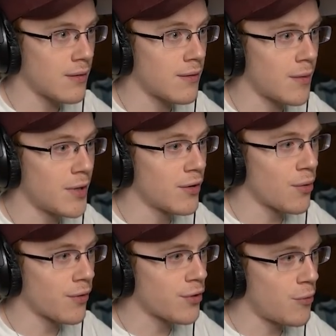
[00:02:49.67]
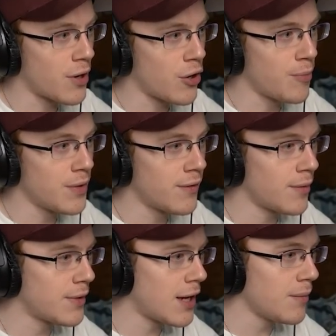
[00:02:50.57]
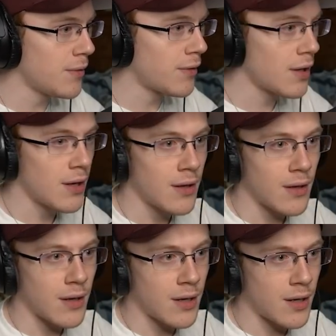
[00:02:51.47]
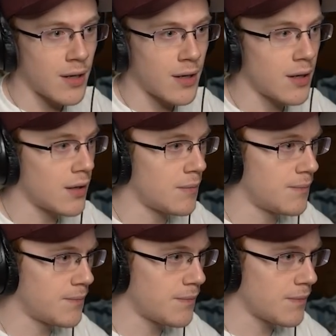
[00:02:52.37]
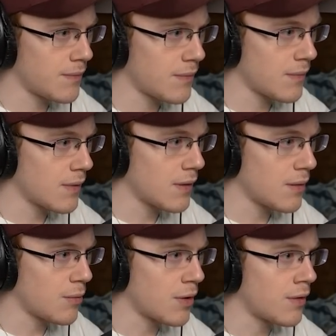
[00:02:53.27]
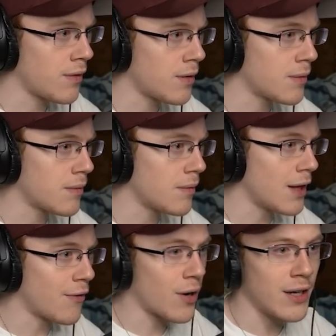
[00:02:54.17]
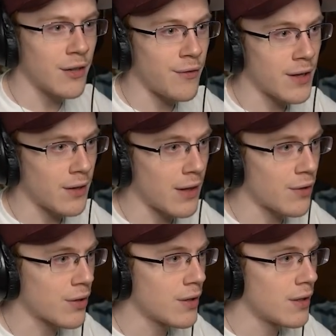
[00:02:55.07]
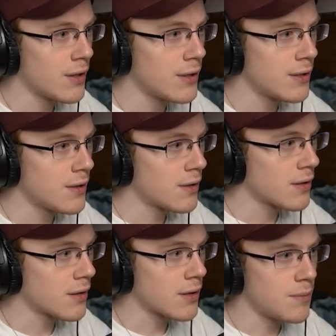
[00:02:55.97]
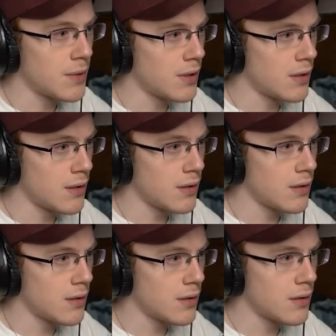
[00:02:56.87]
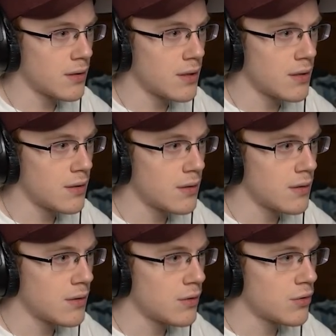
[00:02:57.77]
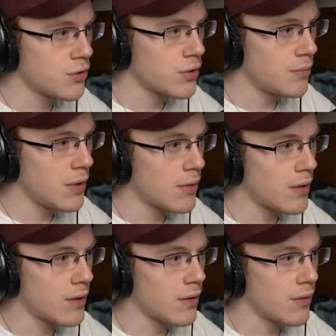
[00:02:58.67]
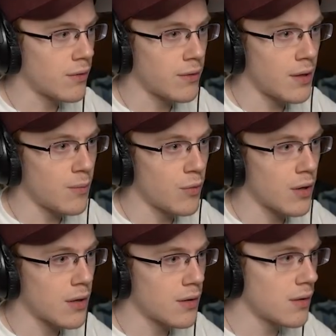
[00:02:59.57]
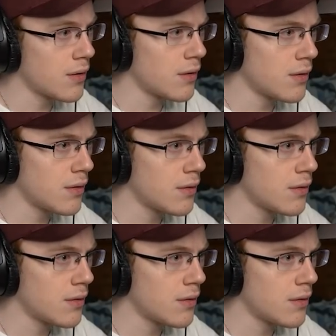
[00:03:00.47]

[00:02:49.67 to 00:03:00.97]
Some of the doors don't want to open sometimes. Where's the lever? I need to find the lever. Come on. Should be around here somewhere.